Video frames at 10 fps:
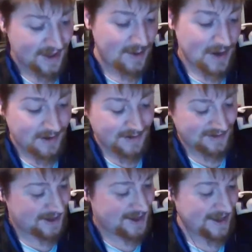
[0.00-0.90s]

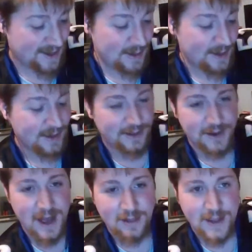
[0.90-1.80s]

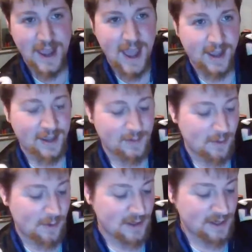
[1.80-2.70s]
Nali Yang could be
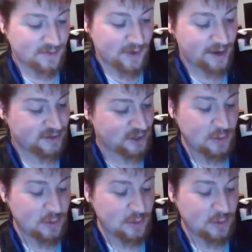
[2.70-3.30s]
one of these fighters